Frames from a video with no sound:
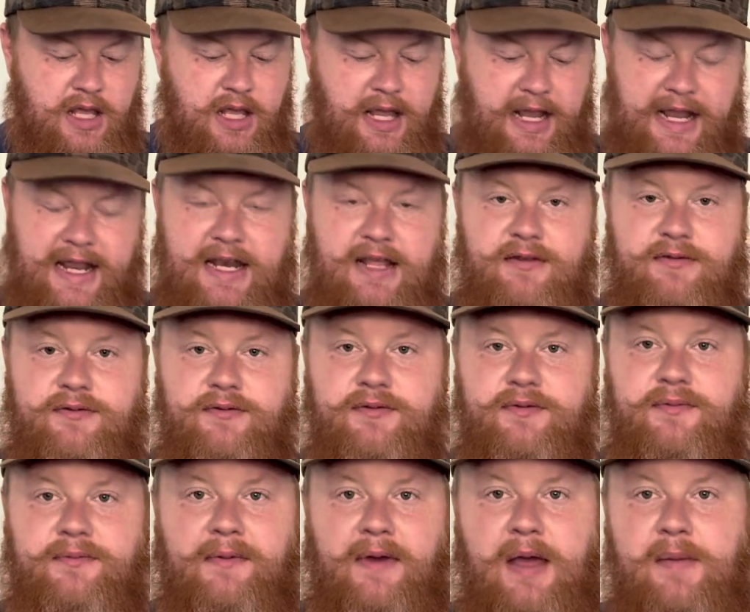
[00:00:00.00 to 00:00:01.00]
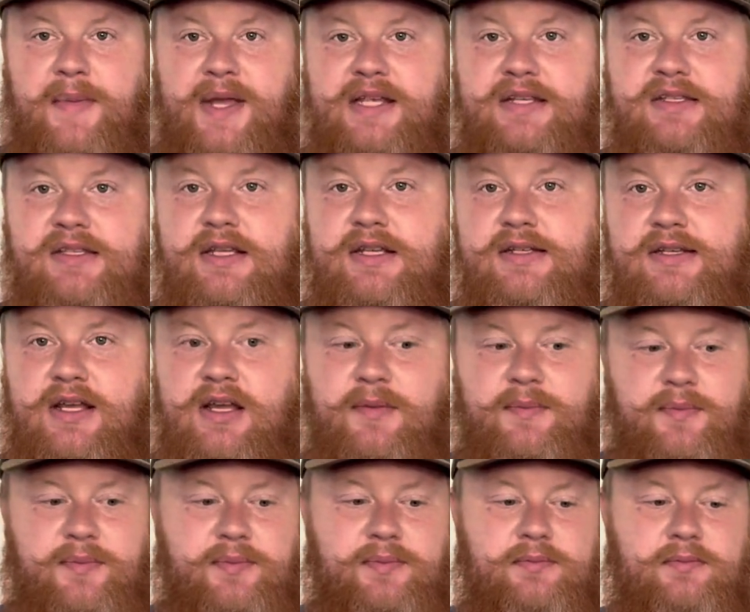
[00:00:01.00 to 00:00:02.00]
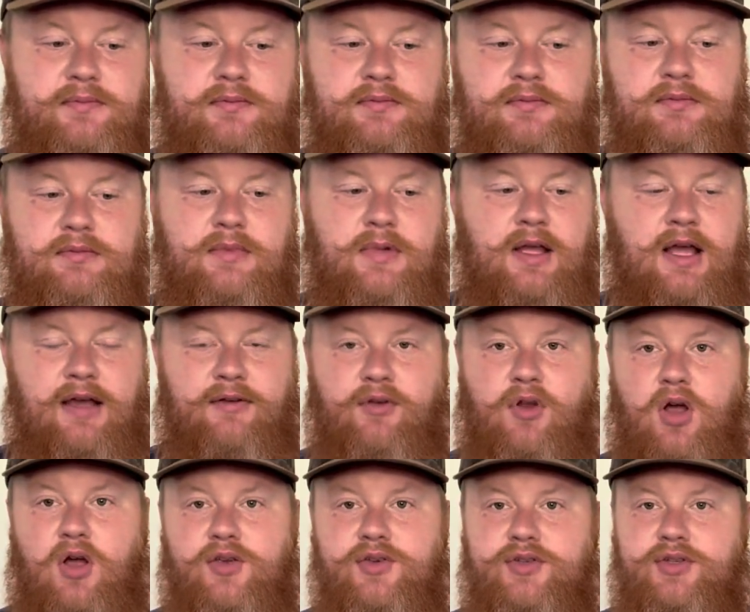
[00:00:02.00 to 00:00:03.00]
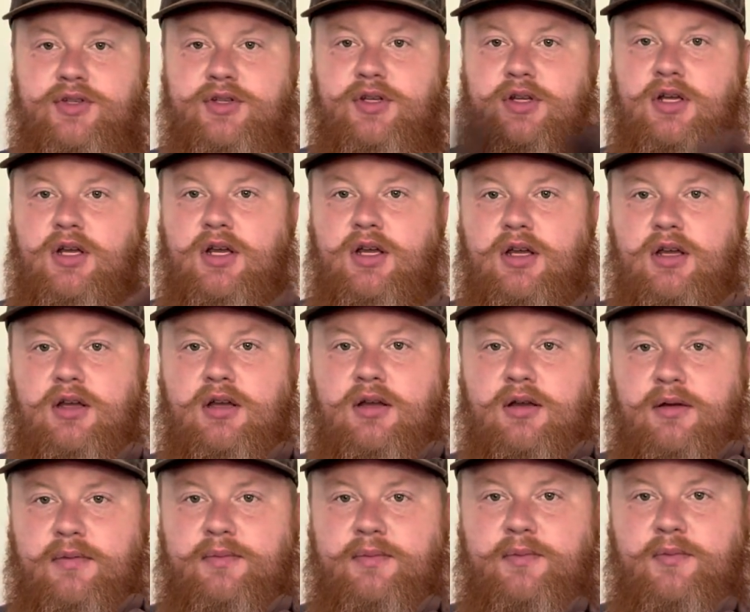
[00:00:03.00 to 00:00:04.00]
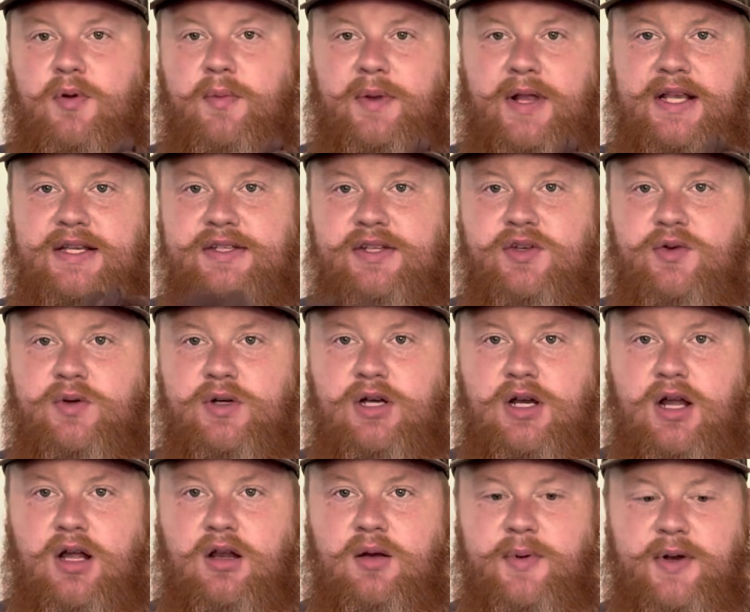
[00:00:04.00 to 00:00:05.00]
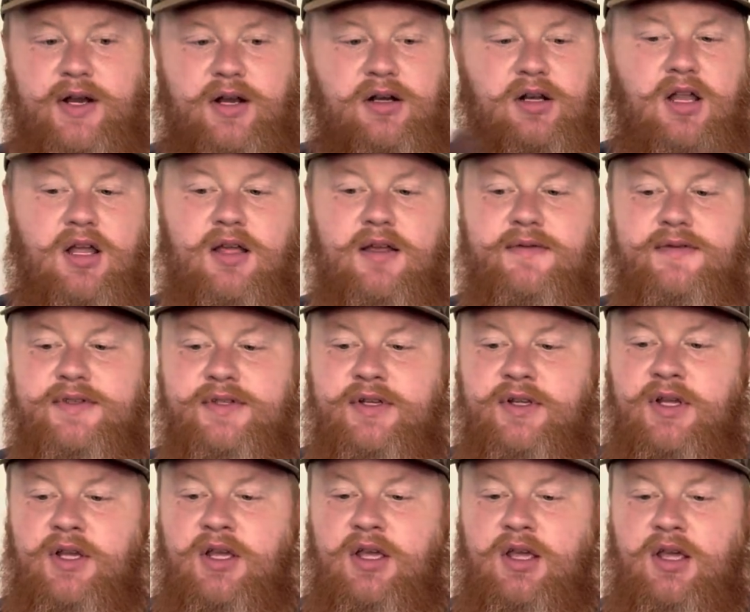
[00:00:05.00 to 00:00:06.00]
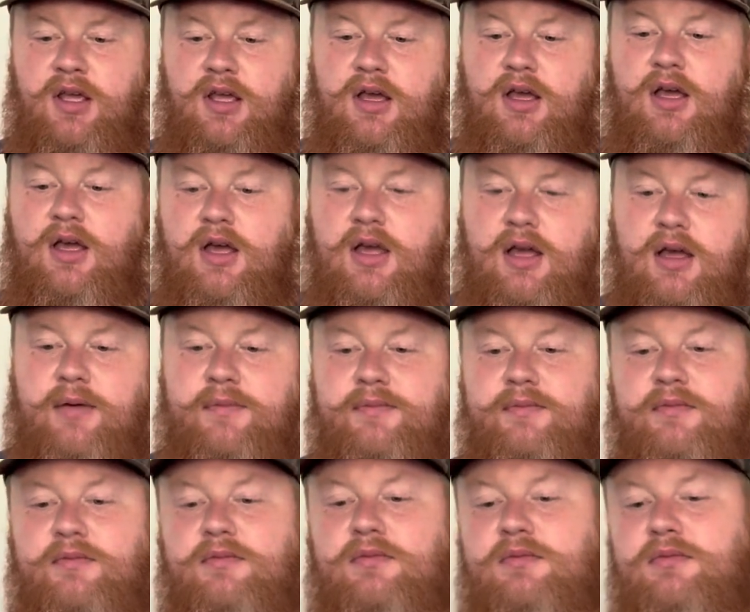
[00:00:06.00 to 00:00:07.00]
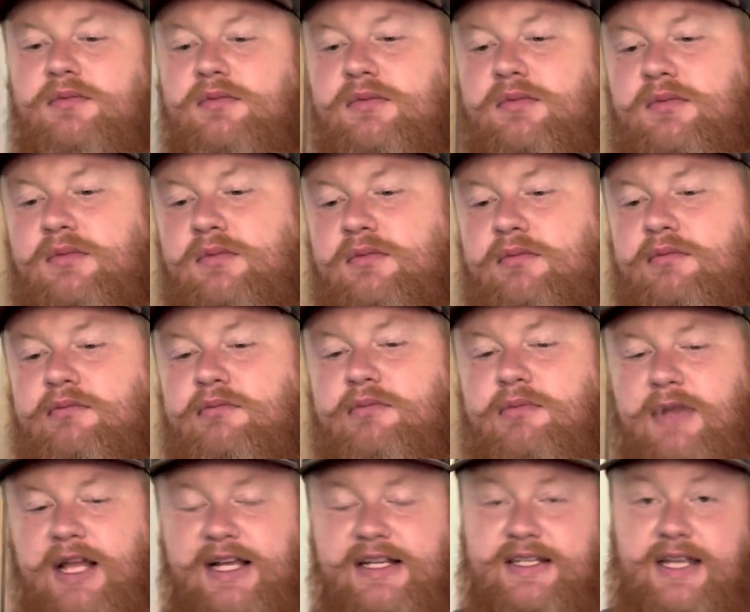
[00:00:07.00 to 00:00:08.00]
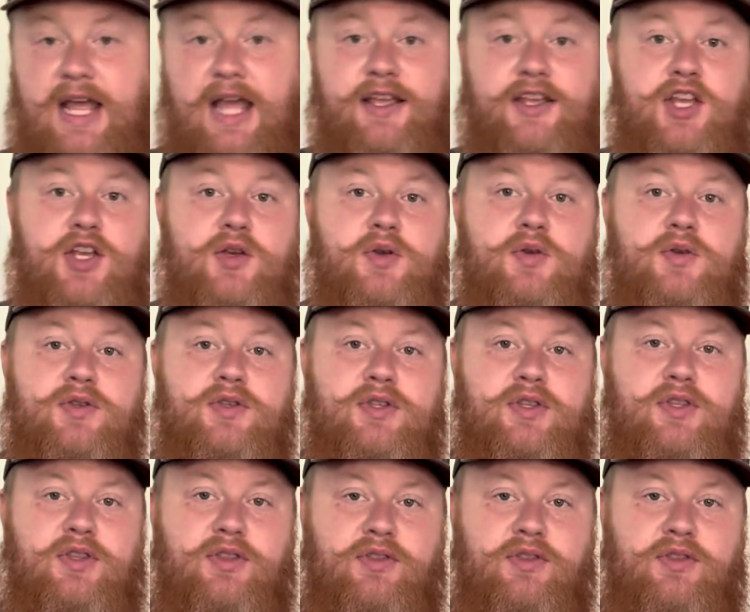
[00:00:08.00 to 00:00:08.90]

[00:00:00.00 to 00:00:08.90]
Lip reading: And if I mess these up, I've replaced a $20 pair of gloves. Like I said, I use